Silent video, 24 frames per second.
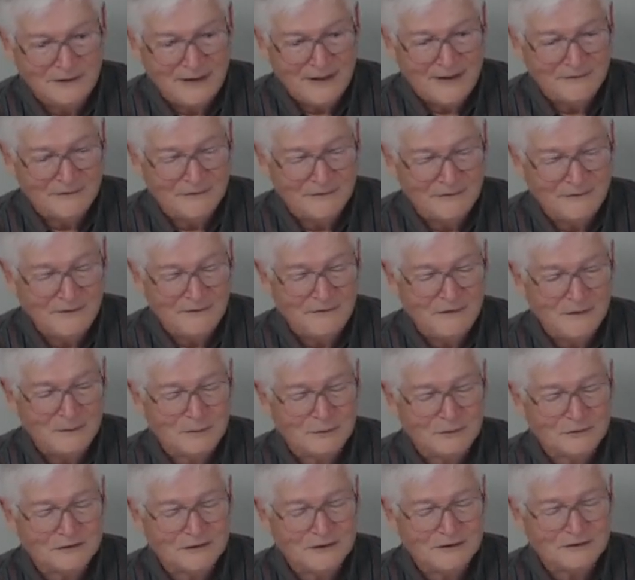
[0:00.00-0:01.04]
You have a
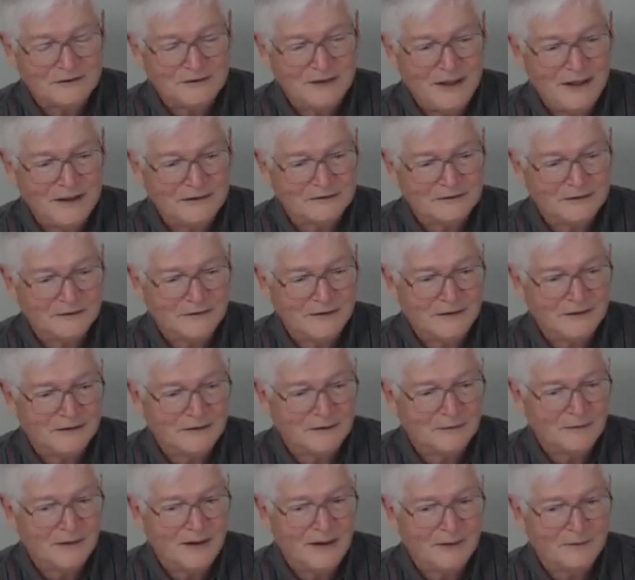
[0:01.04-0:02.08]
50% chance of
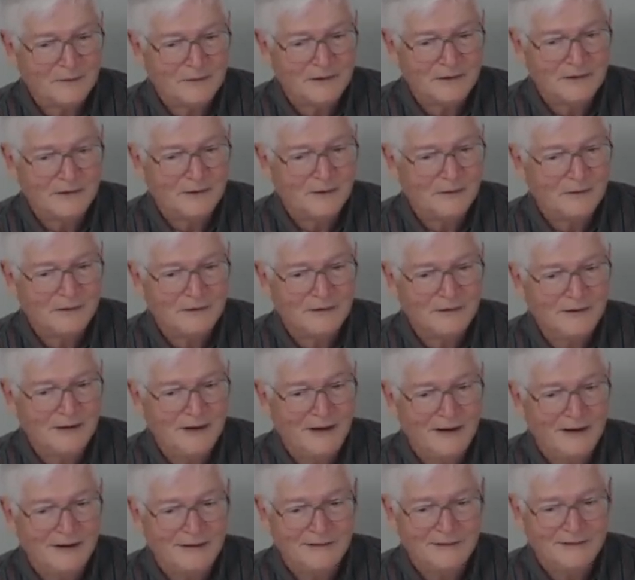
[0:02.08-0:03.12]
getting it right whether you know it or
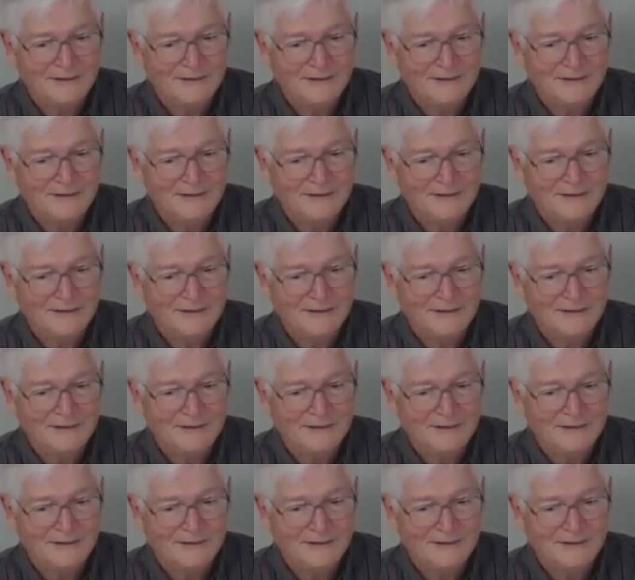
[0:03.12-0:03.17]
not.